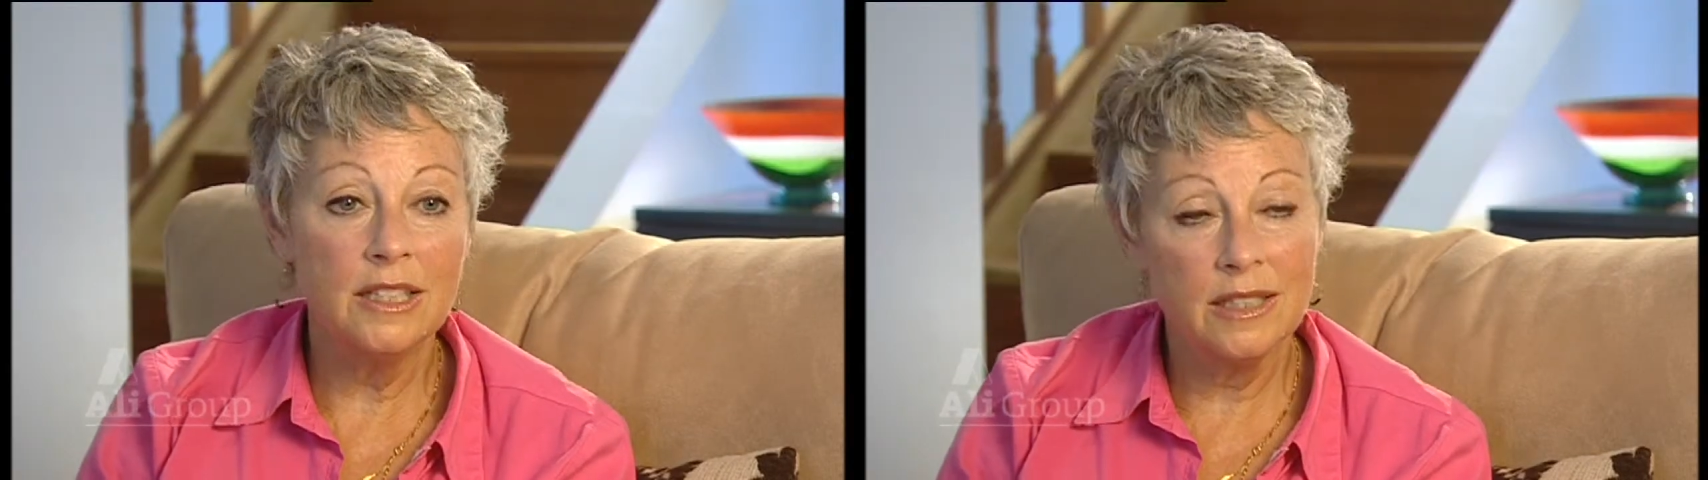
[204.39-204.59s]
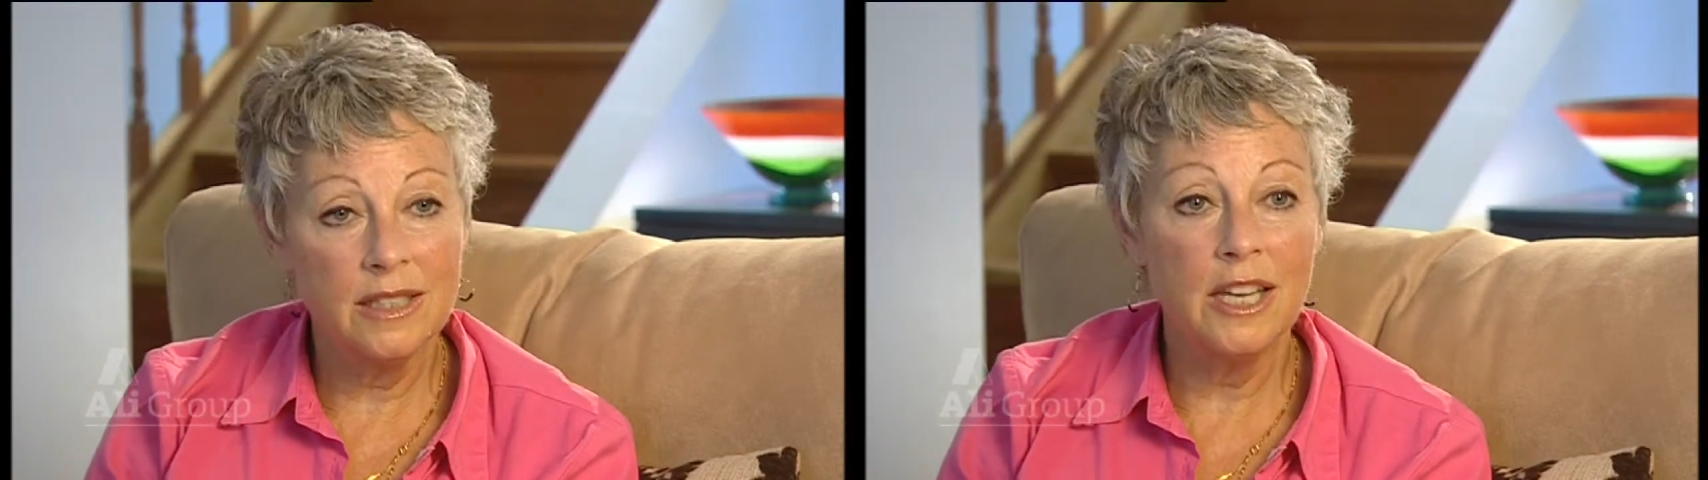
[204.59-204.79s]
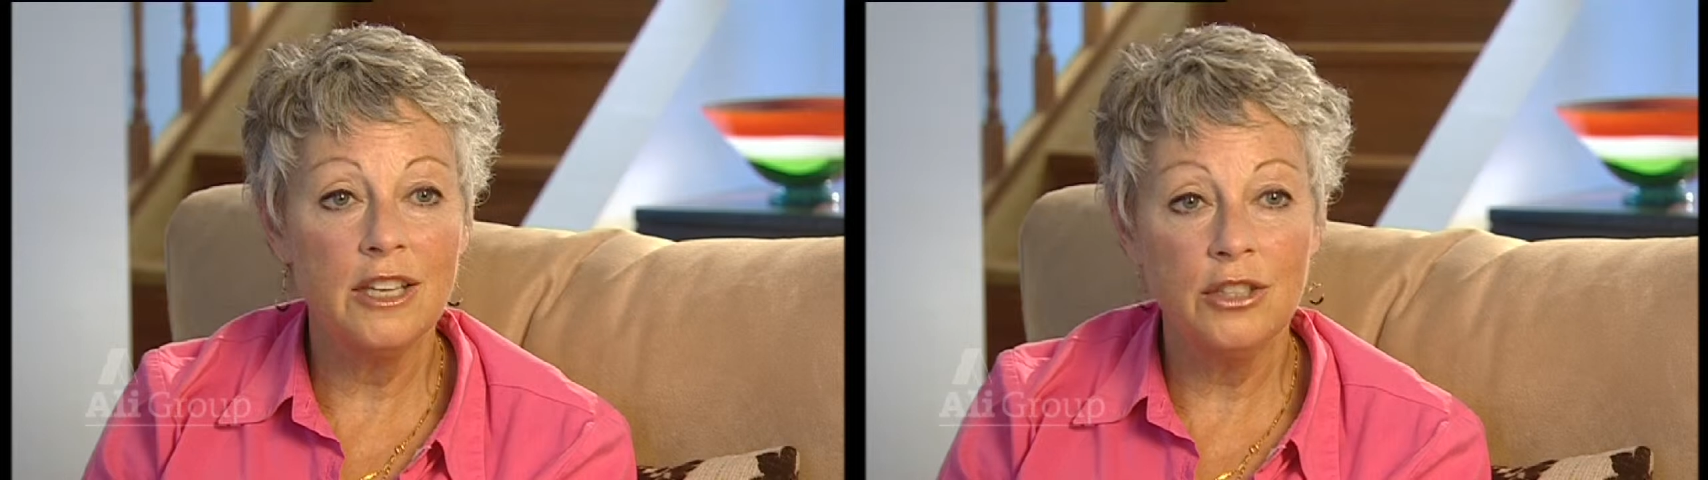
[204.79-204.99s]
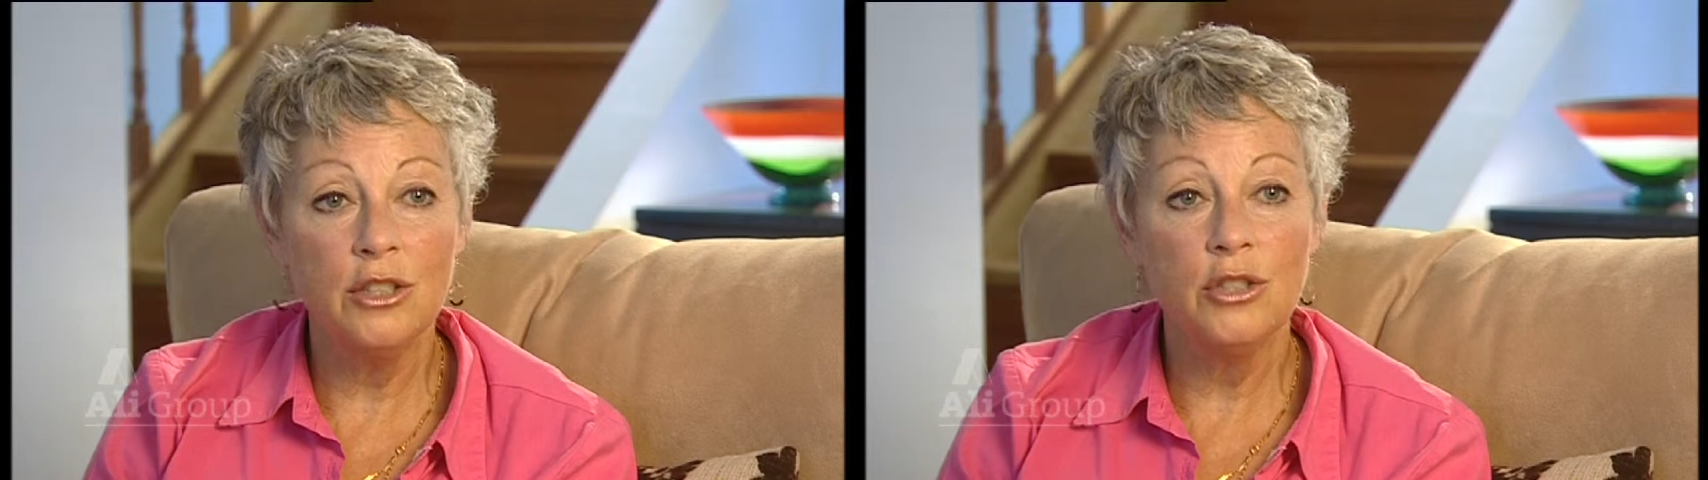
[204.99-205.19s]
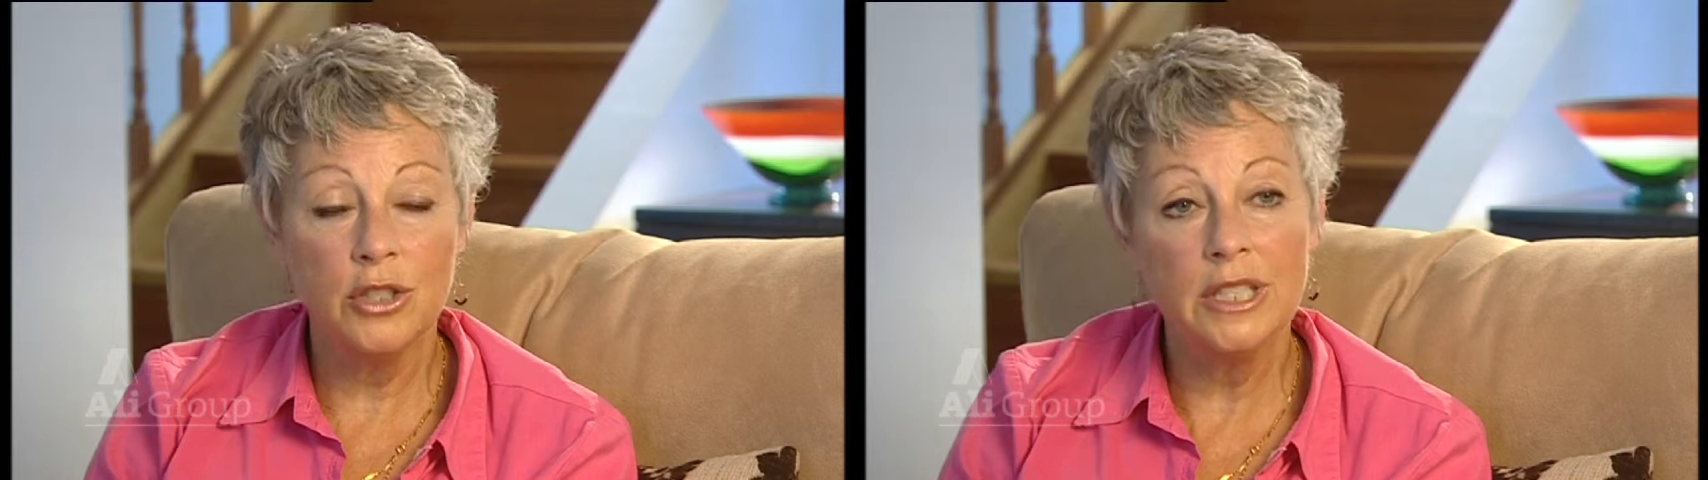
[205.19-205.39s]
to say
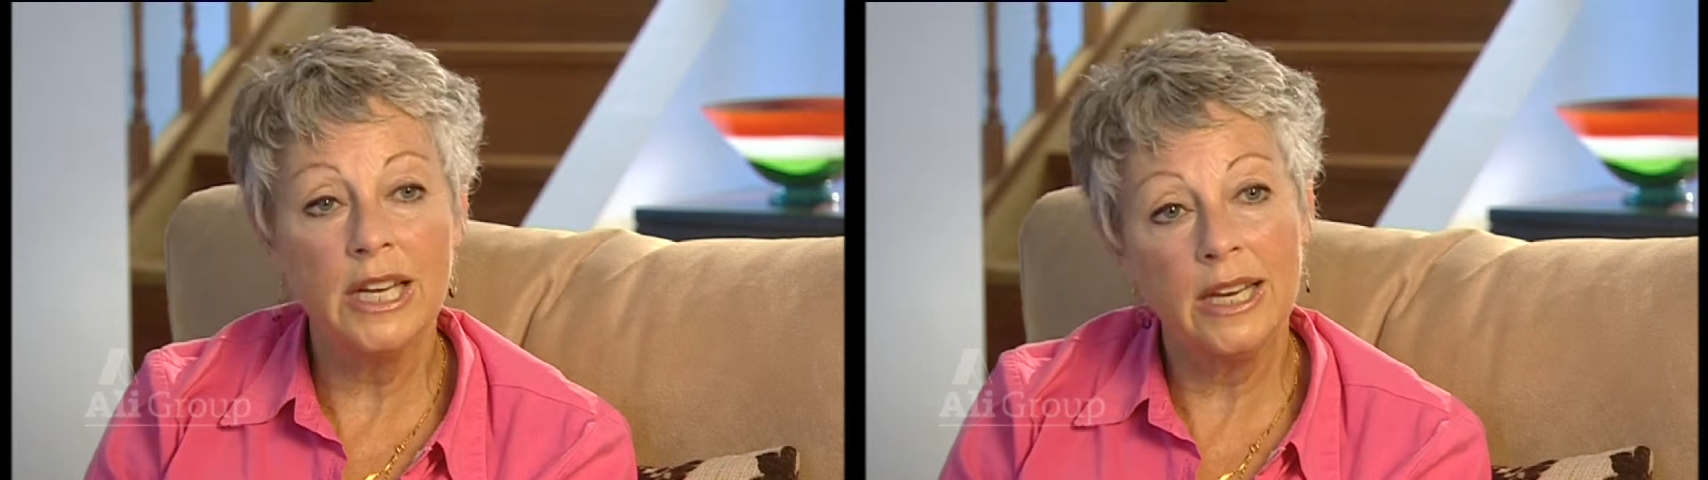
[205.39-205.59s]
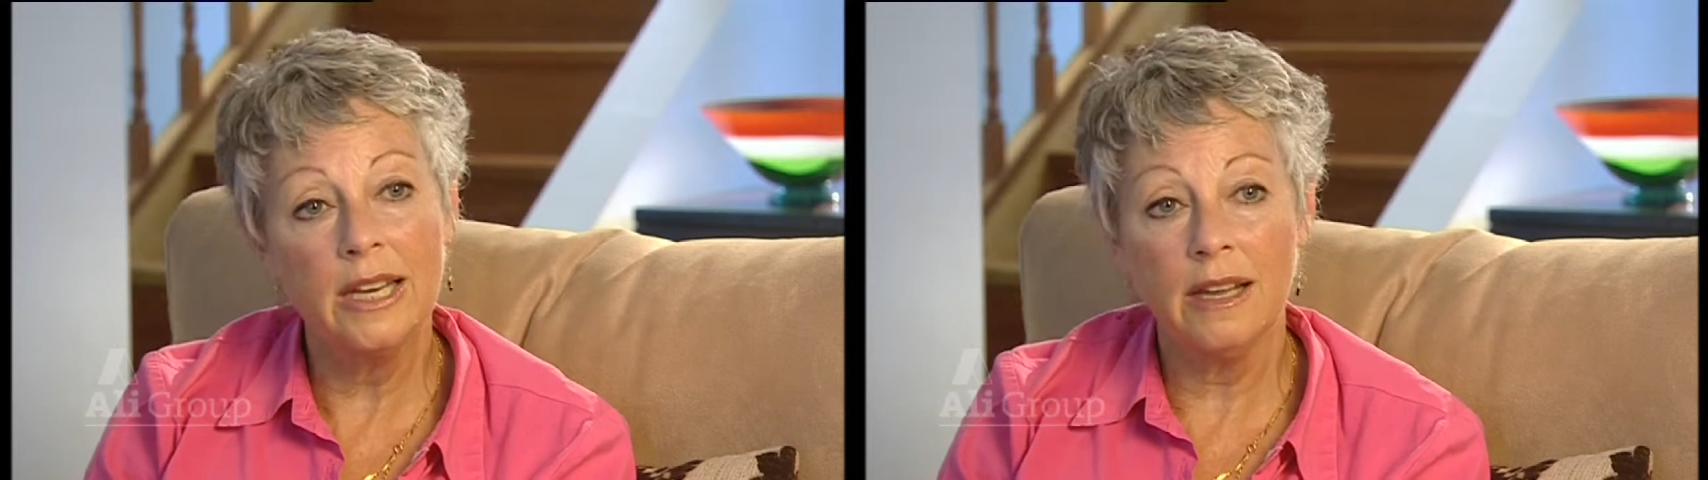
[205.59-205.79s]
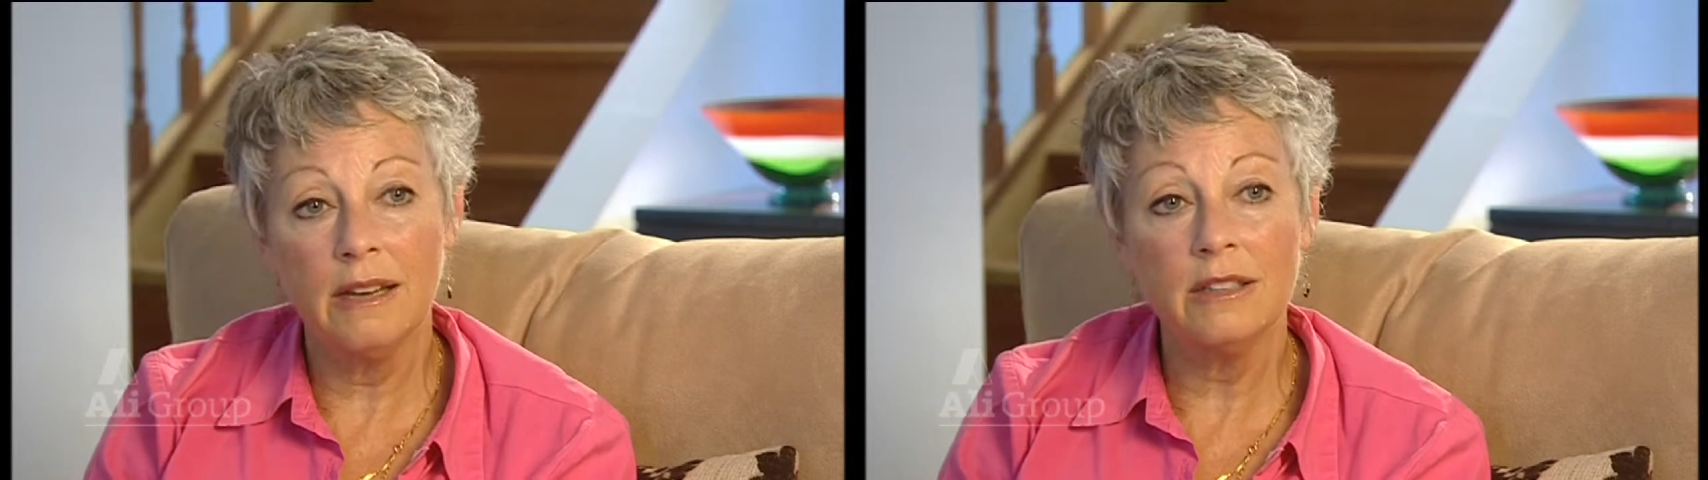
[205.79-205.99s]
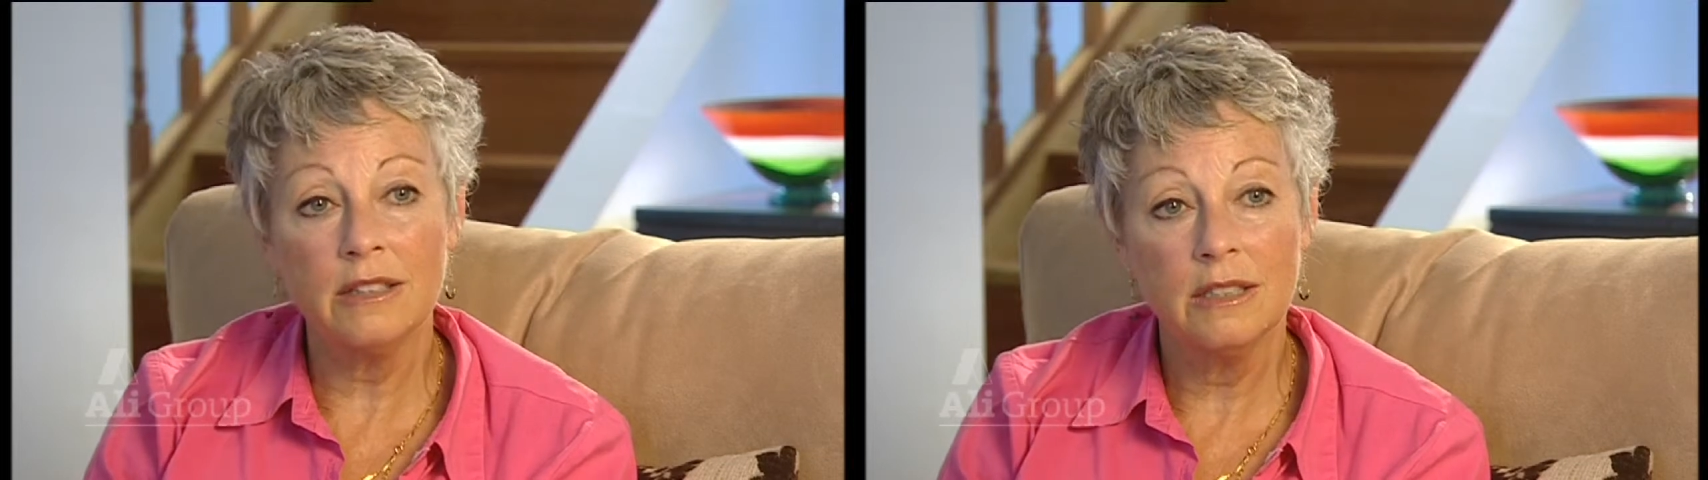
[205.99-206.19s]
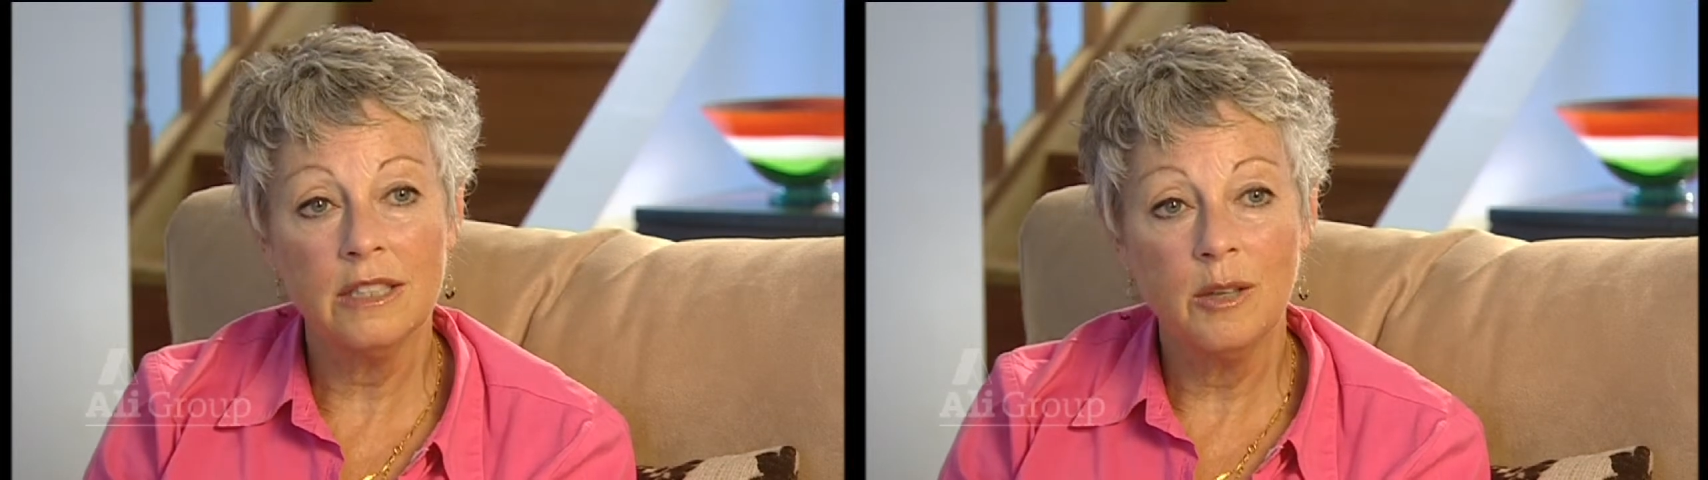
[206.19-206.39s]
you should take it out,